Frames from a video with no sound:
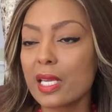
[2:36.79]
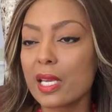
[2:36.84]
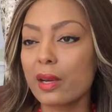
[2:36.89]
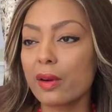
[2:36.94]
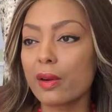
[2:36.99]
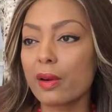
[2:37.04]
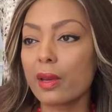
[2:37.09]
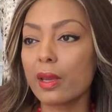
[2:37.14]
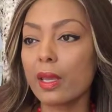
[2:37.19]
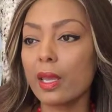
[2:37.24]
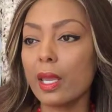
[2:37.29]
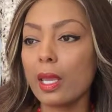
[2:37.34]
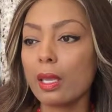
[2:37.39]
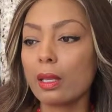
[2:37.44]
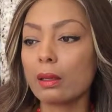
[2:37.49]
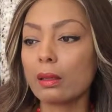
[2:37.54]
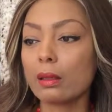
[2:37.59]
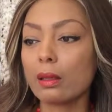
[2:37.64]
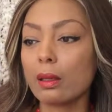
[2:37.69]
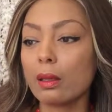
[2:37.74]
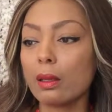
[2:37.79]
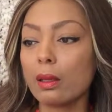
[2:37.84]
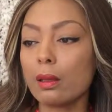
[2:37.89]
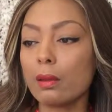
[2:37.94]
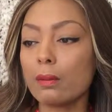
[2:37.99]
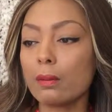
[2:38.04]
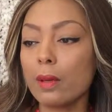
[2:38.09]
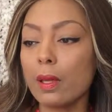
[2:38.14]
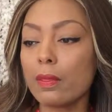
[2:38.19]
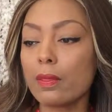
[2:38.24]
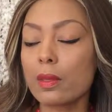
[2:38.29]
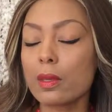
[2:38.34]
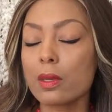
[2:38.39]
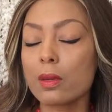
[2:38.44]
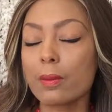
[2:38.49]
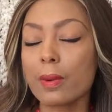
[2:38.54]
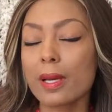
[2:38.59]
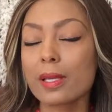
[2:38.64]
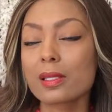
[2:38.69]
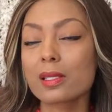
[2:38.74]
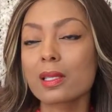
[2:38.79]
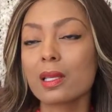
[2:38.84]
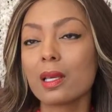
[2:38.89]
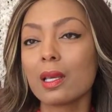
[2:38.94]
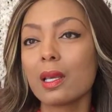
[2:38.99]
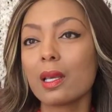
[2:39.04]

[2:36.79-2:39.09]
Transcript: here in the U.S.